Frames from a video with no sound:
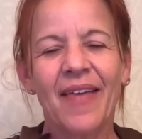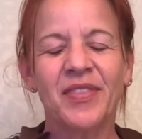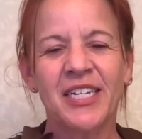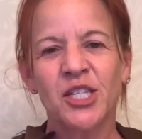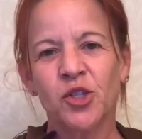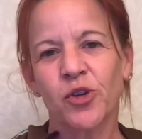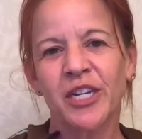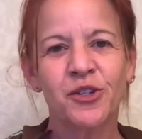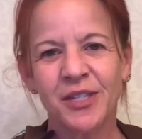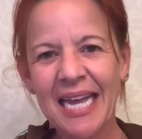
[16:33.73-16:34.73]
and then
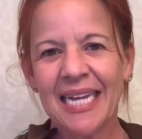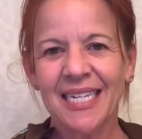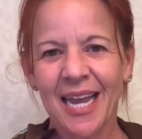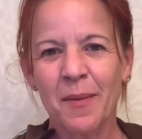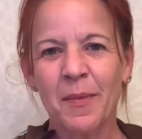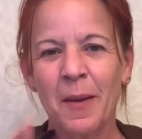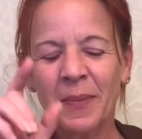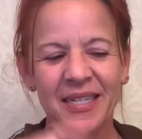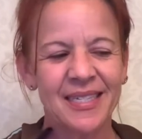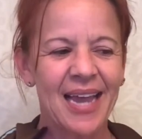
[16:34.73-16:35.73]
strangers had to come up
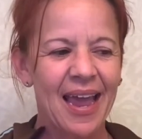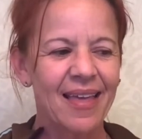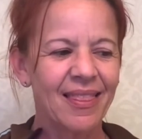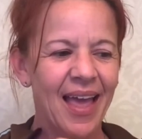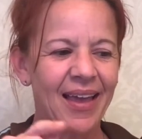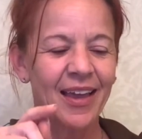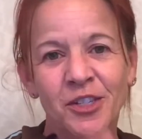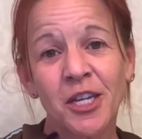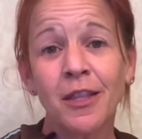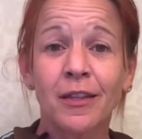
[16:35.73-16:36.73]
and say like,
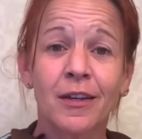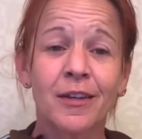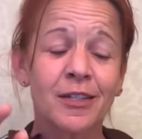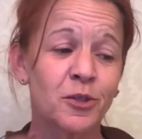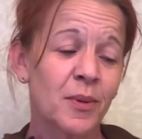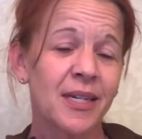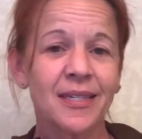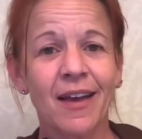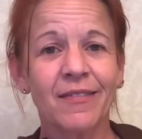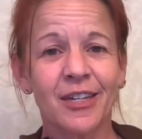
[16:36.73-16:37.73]
she looks
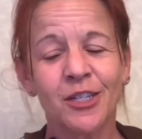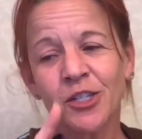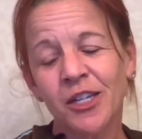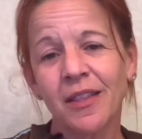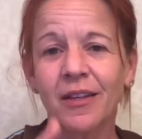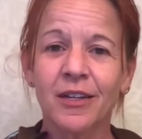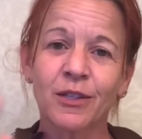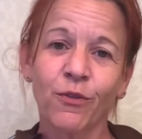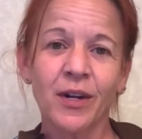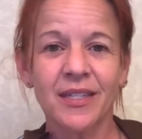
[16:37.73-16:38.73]
27, she looks
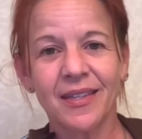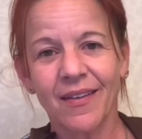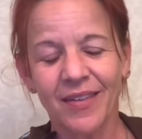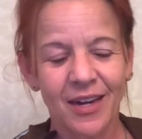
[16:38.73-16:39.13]
47.